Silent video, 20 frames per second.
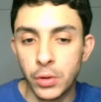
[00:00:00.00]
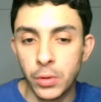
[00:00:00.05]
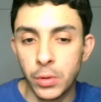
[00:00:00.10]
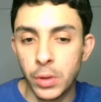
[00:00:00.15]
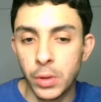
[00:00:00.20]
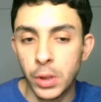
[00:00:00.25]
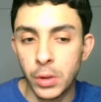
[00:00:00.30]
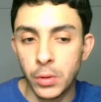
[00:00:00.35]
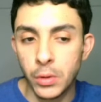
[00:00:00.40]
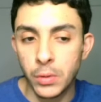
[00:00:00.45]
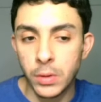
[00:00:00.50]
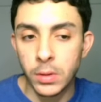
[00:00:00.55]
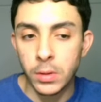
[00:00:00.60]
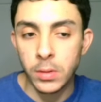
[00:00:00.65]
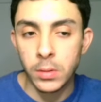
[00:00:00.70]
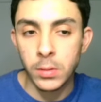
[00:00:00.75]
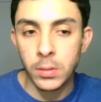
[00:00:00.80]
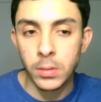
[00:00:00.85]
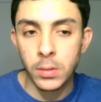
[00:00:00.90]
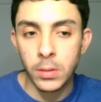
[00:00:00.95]
You can use
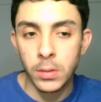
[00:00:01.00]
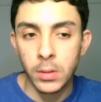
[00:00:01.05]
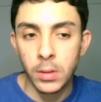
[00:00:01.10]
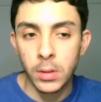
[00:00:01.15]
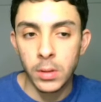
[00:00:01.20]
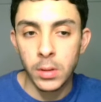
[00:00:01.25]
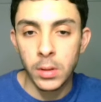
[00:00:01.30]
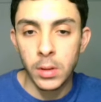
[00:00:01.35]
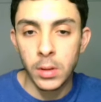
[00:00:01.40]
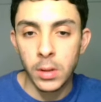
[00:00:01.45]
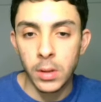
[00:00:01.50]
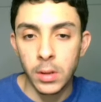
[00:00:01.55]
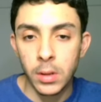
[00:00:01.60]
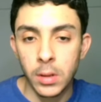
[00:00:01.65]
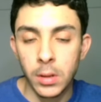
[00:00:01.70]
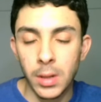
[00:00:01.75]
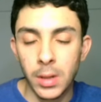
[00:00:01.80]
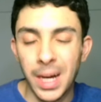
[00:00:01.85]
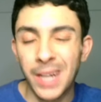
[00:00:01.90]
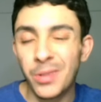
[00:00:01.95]
it.
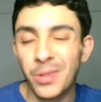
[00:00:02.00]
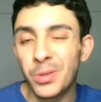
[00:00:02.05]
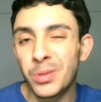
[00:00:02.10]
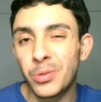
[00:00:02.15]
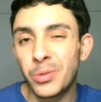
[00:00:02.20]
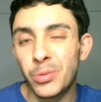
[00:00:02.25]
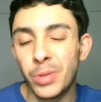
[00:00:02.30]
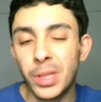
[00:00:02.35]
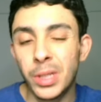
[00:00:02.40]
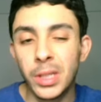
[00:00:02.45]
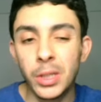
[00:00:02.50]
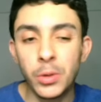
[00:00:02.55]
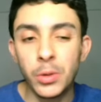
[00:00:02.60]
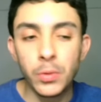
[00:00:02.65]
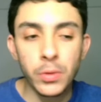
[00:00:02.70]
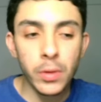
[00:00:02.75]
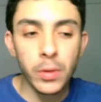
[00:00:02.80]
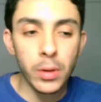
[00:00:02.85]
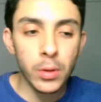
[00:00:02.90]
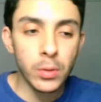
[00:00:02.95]
I don't really
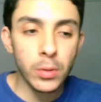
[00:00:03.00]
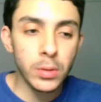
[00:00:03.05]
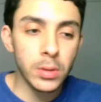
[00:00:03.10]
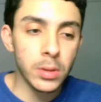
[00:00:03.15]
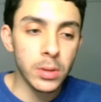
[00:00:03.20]
use those.